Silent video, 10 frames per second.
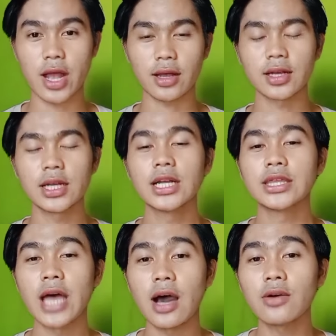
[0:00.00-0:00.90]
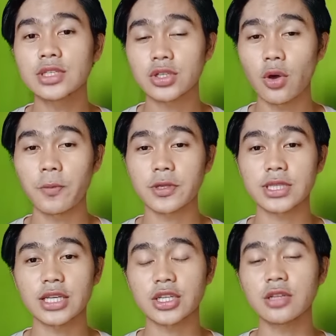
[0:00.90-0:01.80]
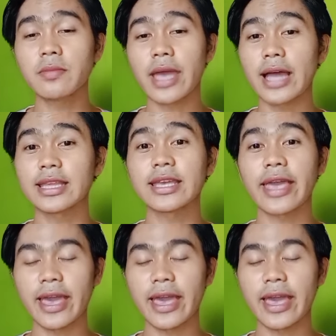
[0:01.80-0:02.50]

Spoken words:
Nouns show possession by adding s.